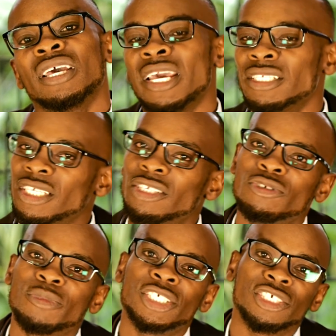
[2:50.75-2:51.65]
And just to
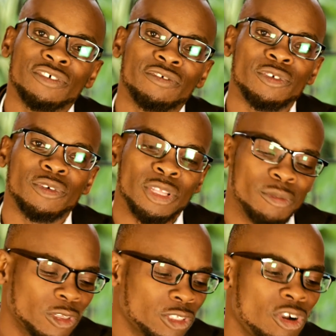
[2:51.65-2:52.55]
mention a few, the
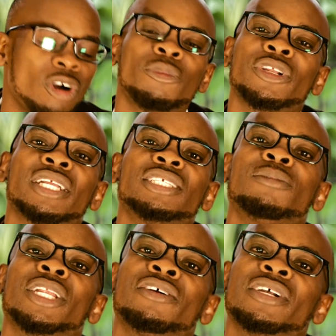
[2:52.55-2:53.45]
most common
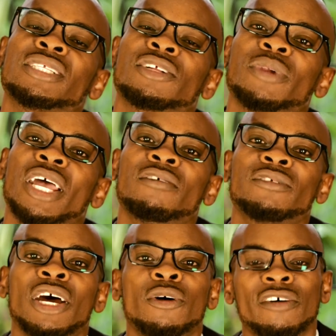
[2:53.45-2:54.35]
anti-malarias that we have
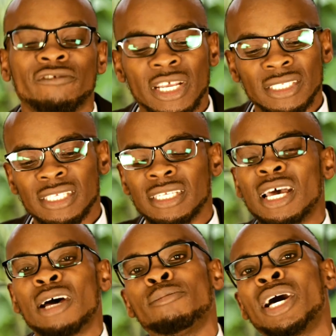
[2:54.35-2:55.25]
now are
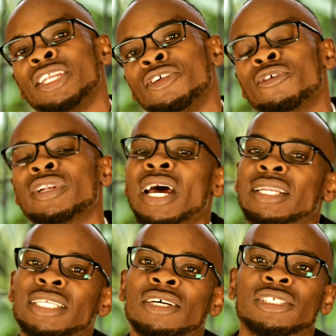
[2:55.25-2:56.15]
Fancida, Malarone,
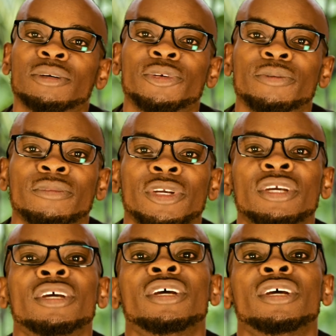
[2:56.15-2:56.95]
and Delta Prim.